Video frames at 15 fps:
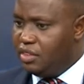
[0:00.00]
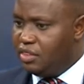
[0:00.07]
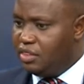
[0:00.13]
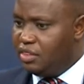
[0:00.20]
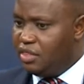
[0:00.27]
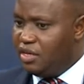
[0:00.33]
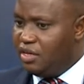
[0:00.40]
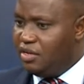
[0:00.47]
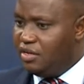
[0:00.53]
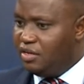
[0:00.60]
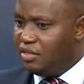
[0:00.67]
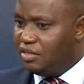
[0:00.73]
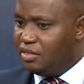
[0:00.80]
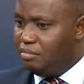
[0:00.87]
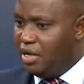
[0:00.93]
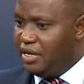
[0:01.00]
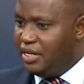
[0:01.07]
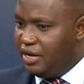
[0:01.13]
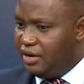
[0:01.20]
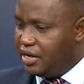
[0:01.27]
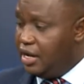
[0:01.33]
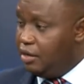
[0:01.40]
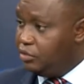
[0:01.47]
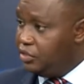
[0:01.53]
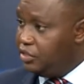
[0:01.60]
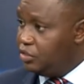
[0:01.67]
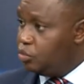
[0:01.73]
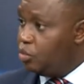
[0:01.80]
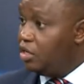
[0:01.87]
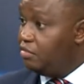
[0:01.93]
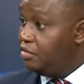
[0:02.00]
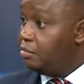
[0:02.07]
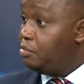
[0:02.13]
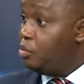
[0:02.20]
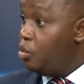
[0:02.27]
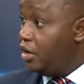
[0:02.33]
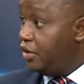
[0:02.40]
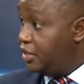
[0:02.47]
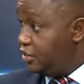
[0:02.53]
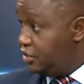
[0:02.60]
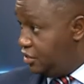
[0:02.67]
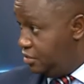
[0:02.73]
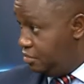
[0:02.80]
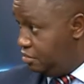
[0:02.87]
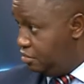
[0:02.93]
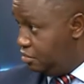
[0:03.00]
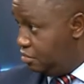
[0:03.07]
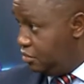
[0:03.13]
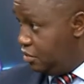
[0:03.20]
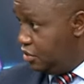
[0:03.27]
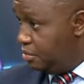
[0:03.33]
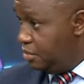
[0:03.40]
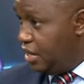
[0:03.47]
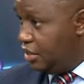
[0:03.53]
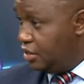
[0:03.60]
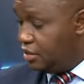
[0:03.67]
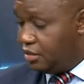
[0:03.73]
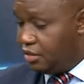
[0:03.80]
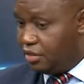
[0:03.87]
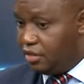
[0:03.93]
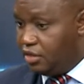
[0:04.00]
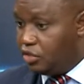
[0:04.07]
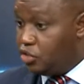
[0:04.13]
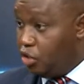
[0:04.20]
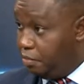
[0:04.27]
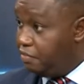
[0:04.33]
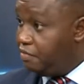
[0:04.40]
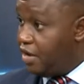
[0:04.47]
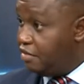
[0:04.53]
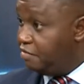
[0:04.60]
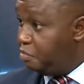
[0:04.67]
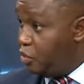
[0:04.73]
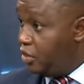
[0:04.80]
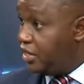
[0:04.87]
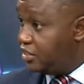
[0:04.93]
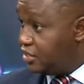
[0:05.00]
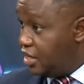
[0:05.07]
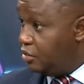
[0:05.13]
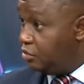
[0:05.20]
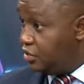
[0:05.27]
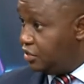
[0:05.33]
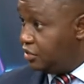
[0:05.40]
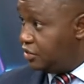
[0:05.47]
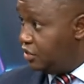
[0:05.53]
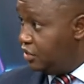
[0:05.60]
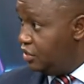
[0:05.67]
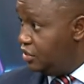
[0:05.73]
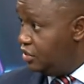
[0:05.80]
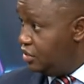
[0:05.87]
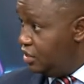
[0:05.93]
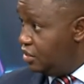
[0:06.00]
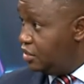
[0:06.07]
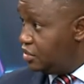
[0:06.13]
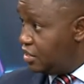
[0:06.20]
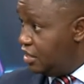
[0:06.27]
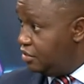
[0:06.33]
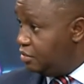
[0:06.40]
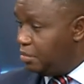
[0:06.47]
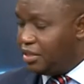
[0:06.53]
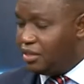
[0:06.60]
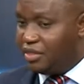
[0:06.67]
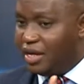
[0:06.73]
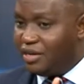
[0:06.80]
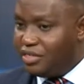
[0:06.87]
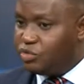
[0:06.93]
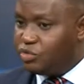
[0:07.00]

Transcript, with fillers: the Mandera County is one of the poorest. Mm. It's among the top five poorest counties in this country. But that